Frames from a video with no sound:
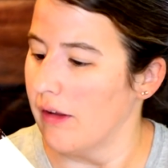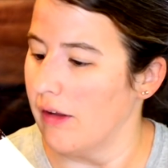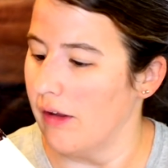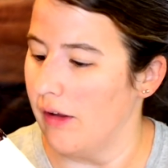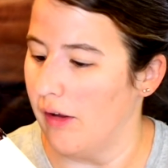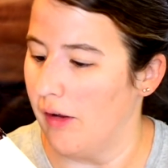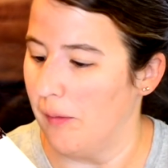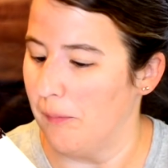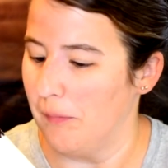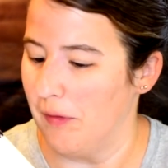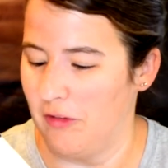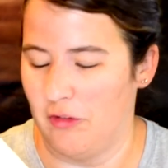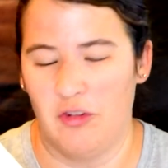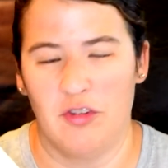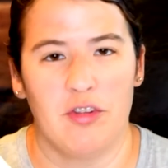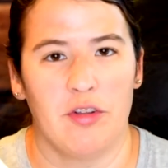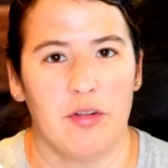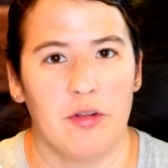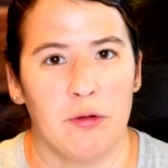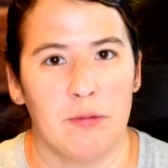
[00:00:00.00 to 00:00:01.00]
It's
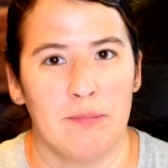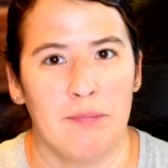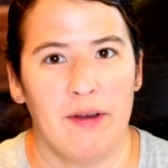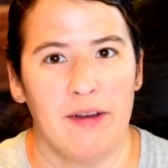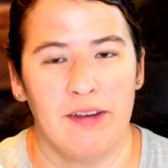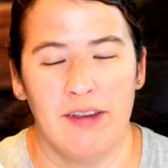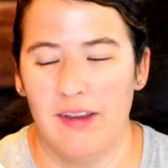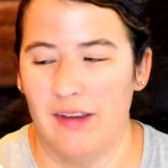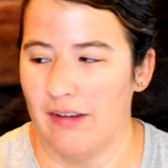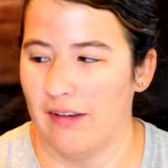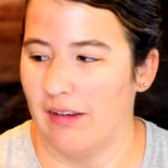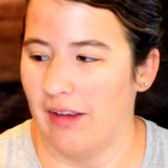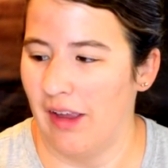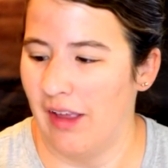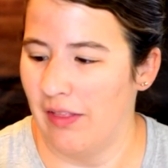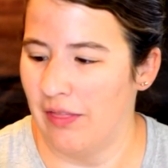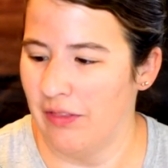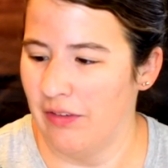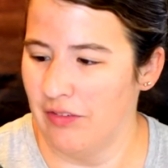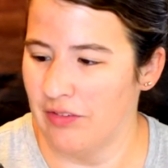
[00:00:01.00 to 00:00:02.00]
just a little bucket,
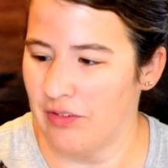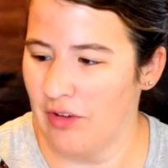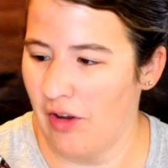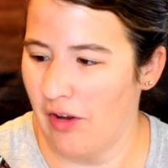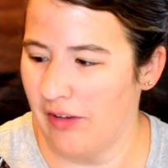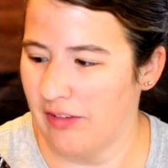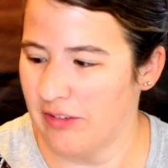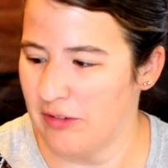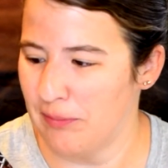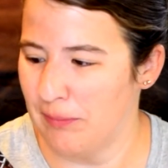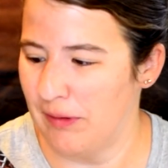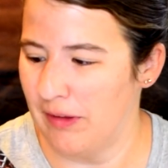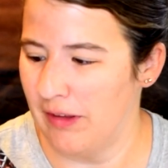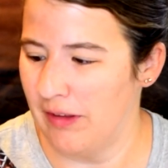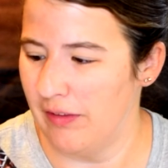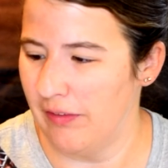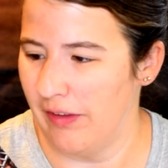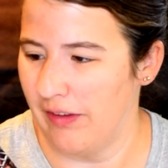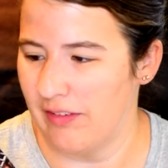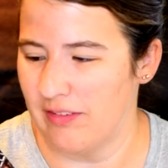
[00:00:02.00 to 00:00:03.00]
and this cost
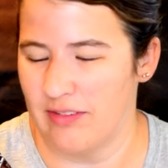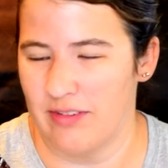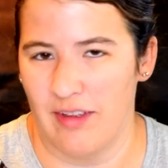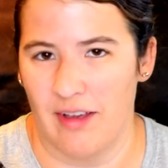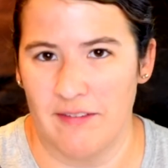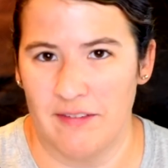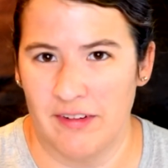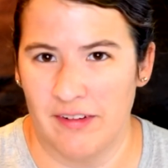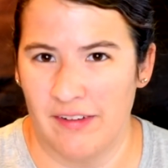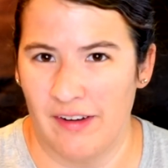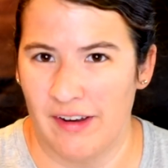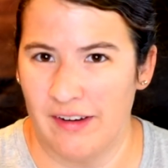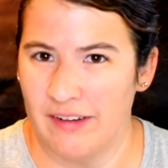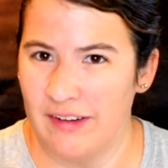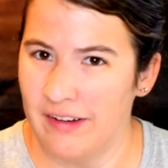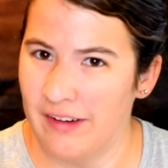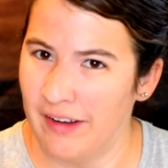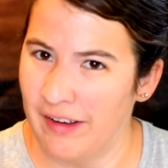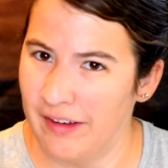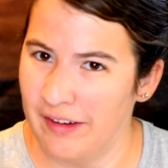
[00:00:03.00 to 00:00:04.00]
me like
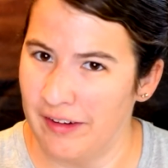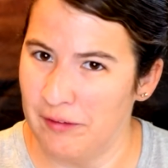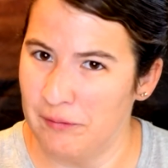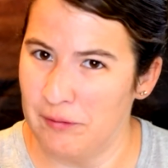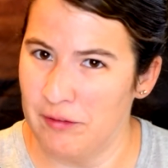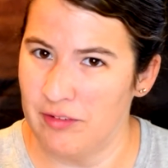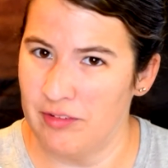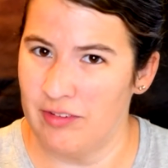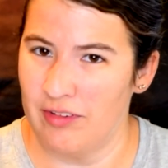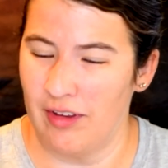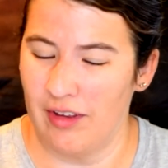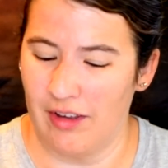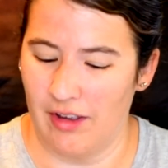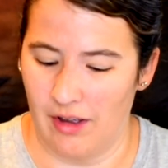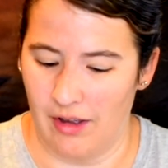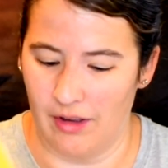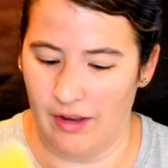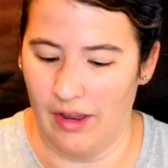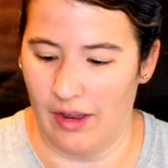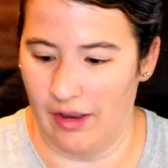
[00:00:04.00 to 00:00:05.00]
$7.99, I want to say,
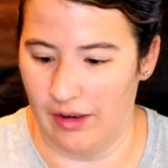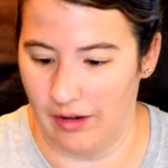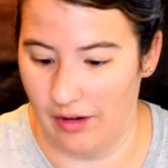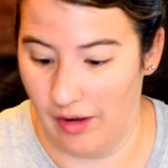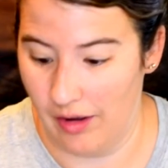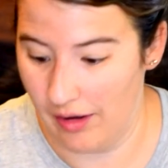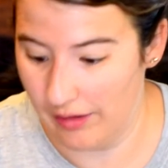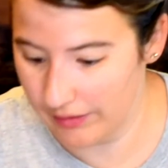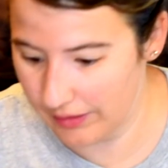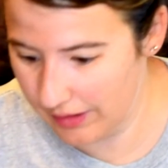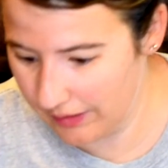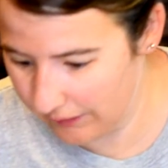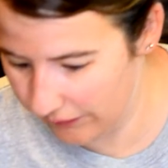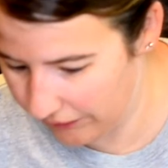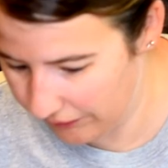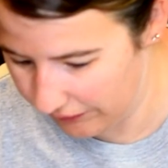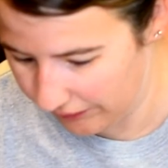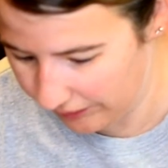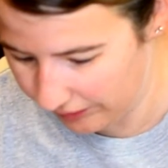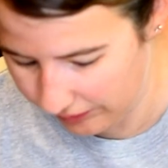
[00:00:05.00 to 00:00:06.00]
again on
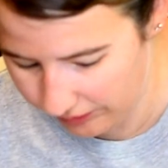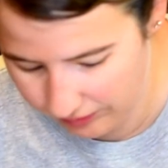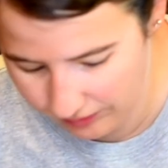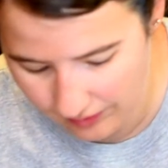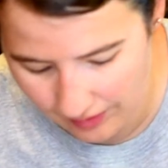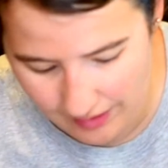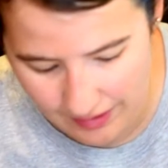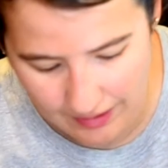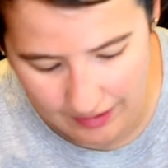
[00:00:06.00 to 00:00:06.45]
clearance.